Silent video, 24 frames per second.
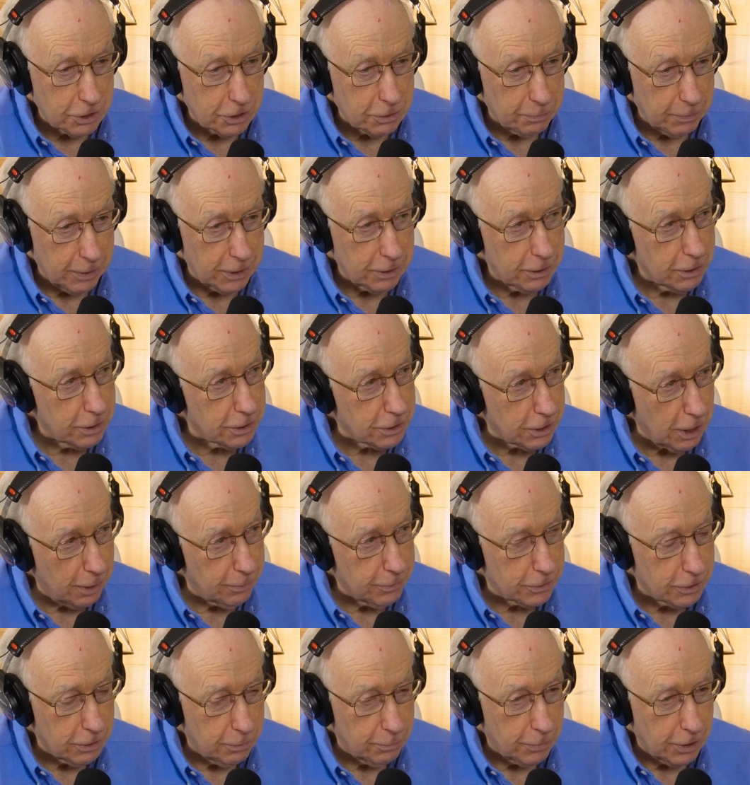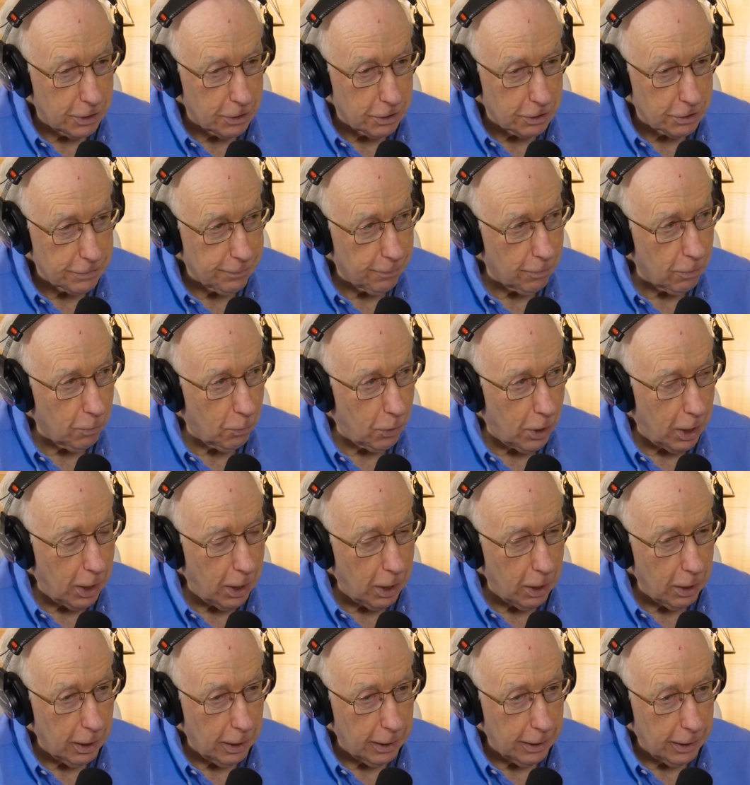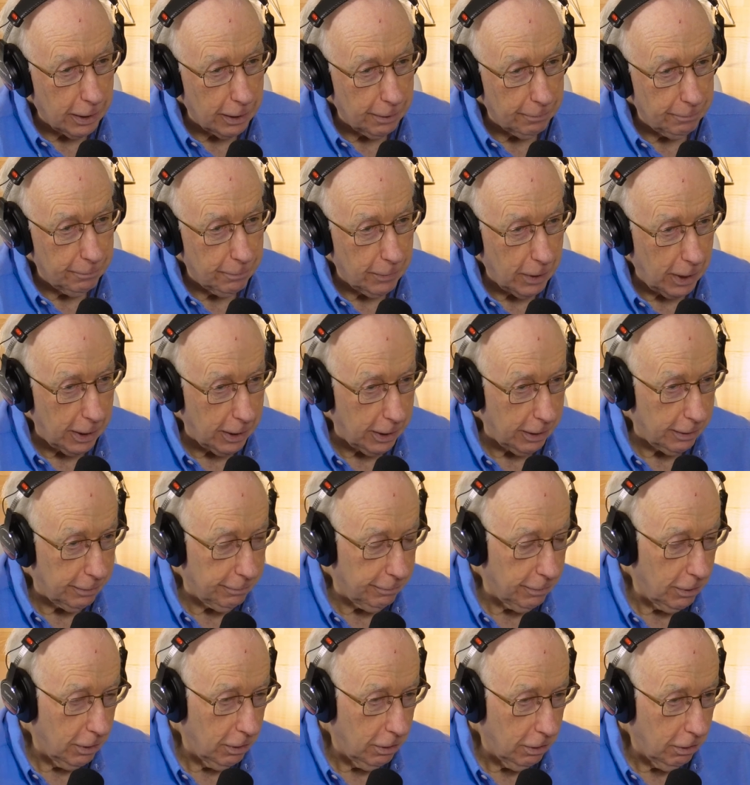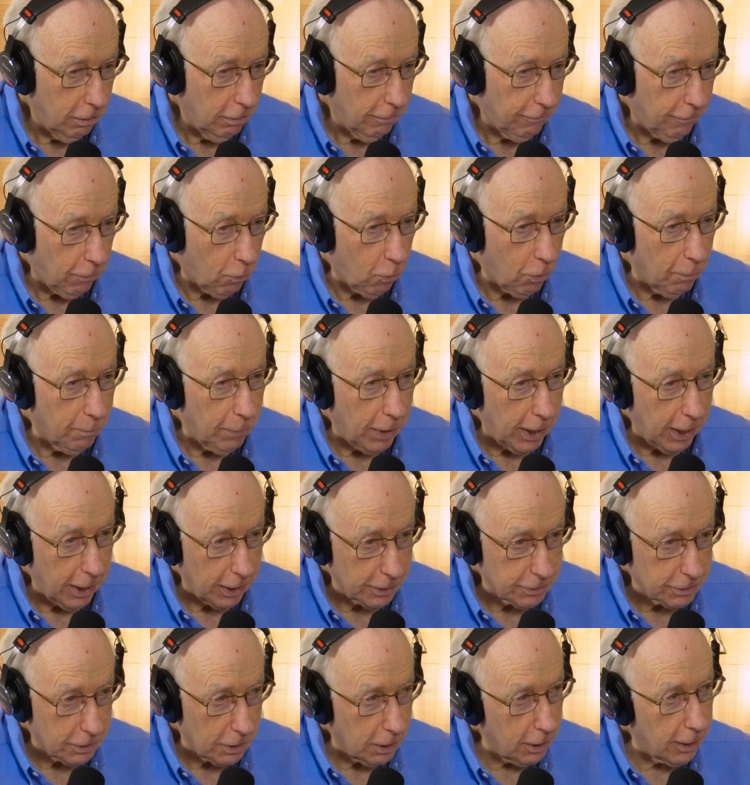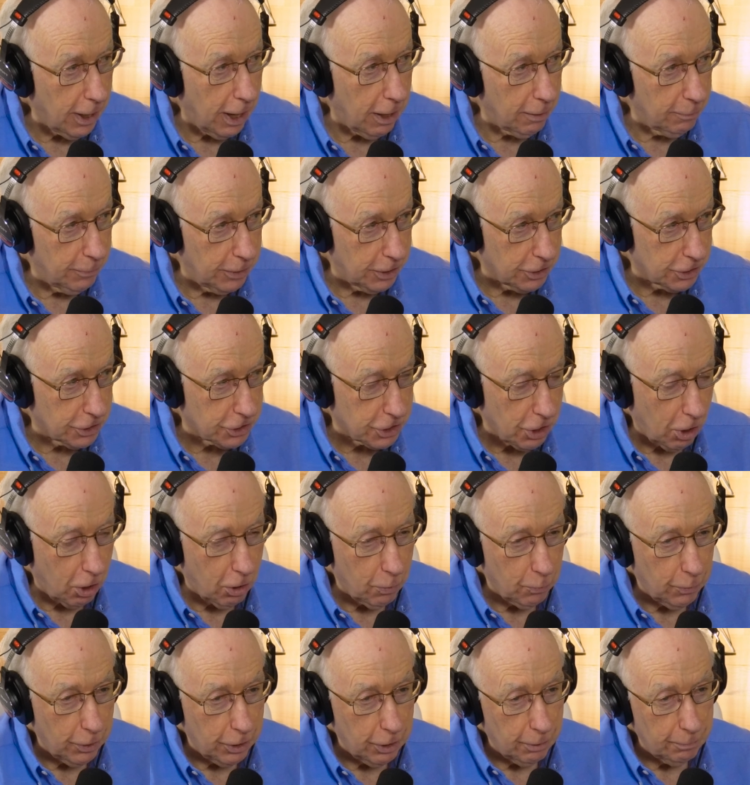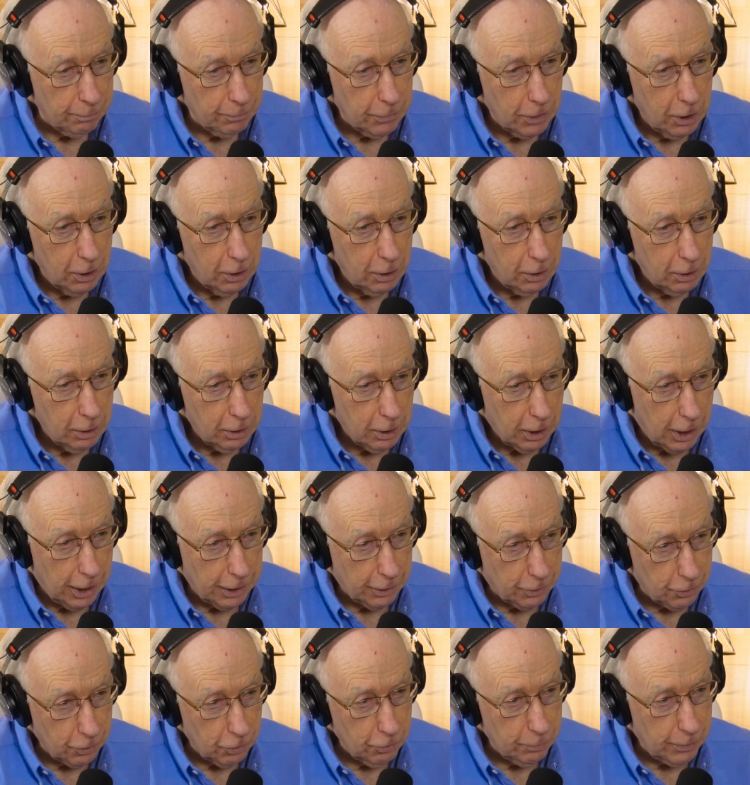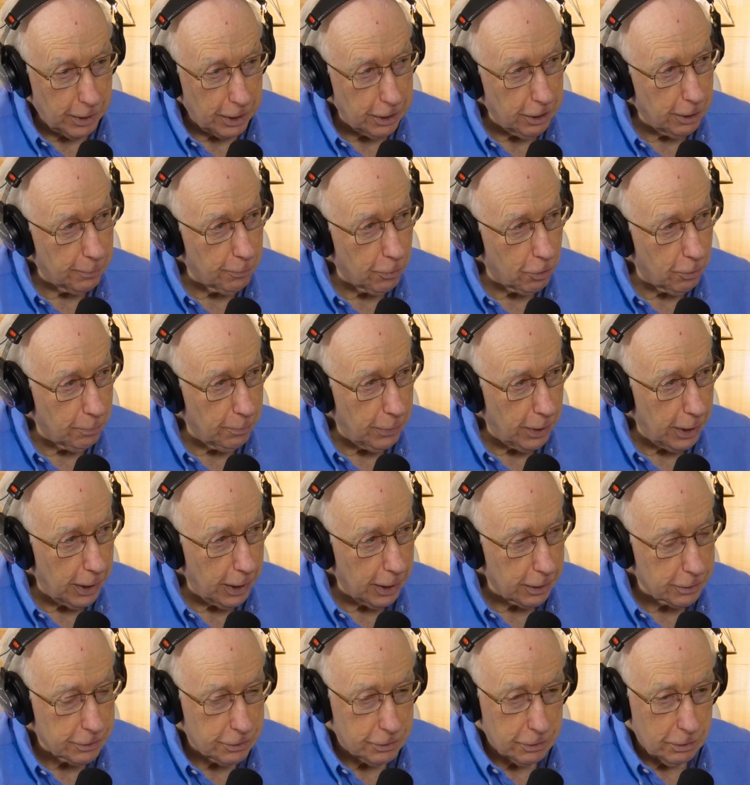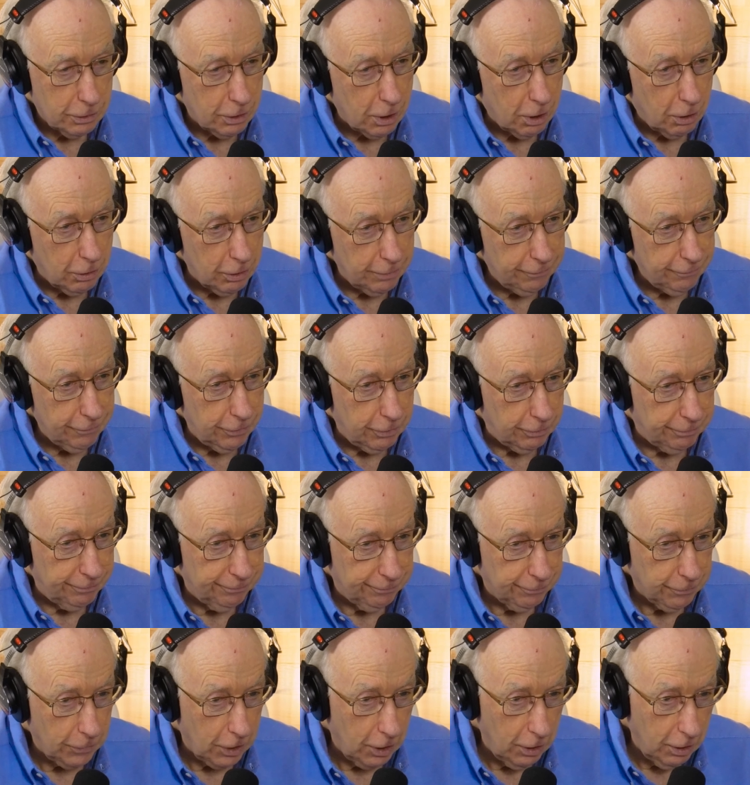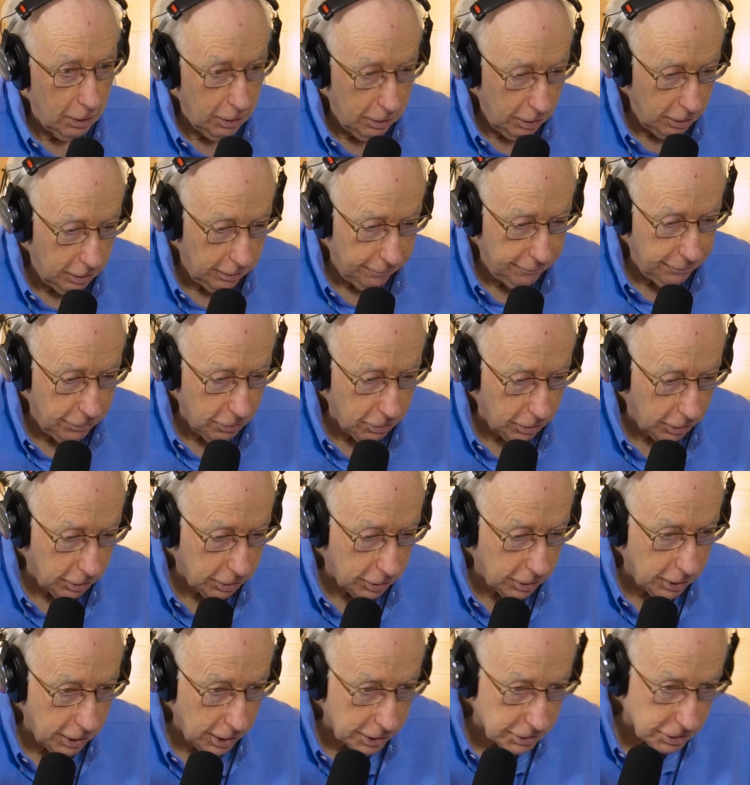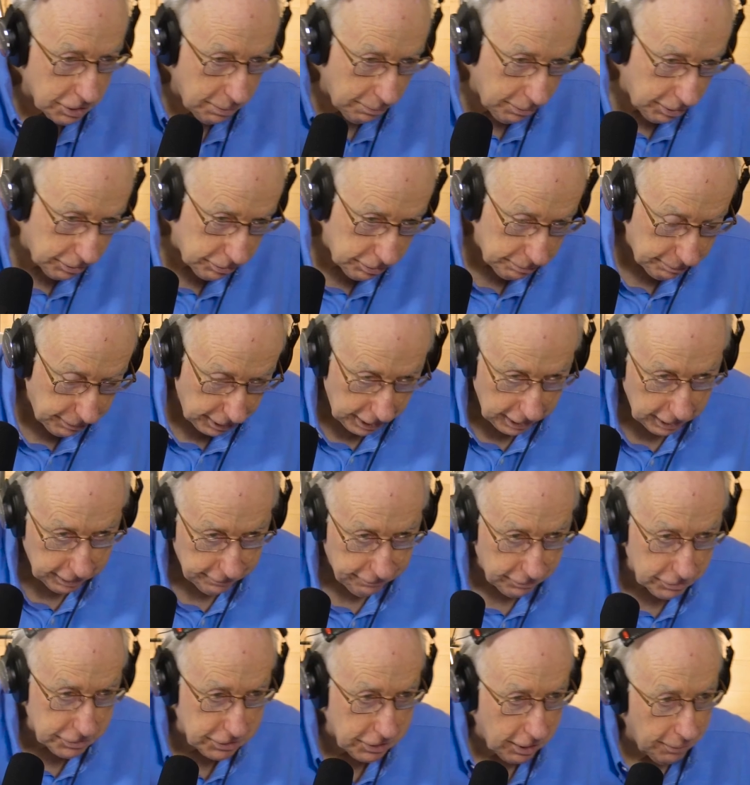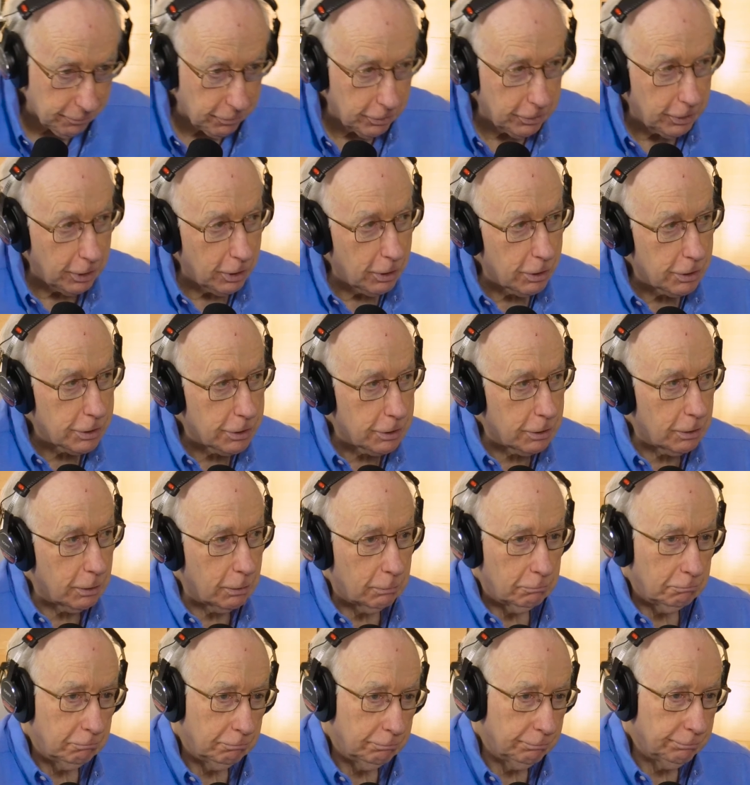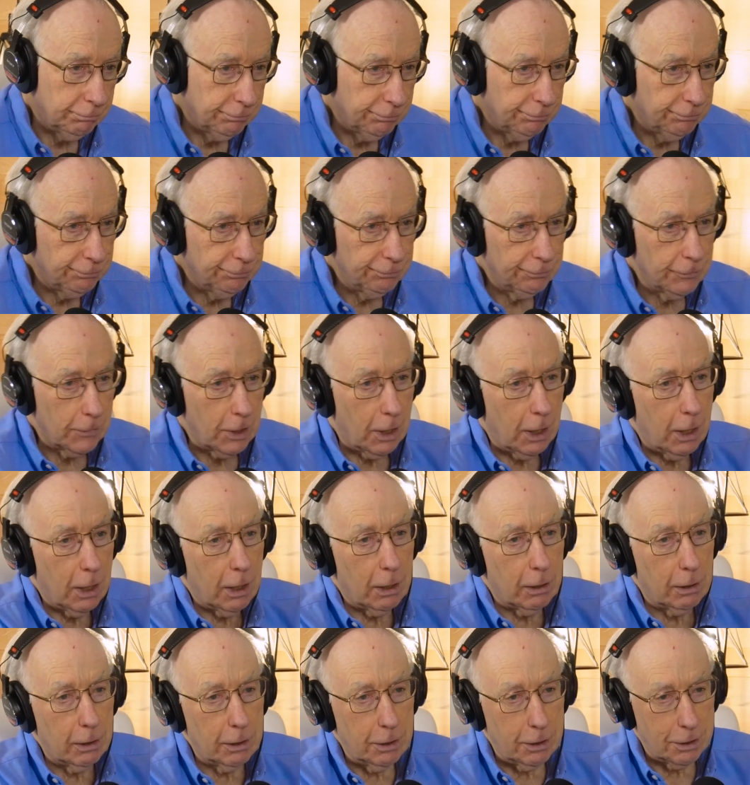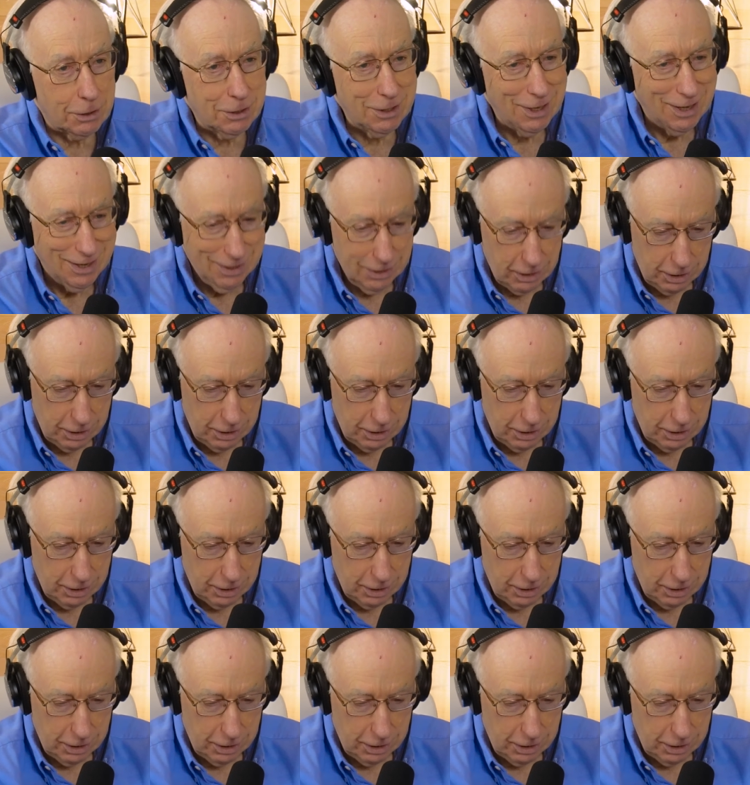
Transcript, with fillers: this business. I was in business for a while. I had a, I had four banks that allowed me to start with them. I grew my number of banks. You know, if you, if you're a good customer at the bank for several years, uh, it,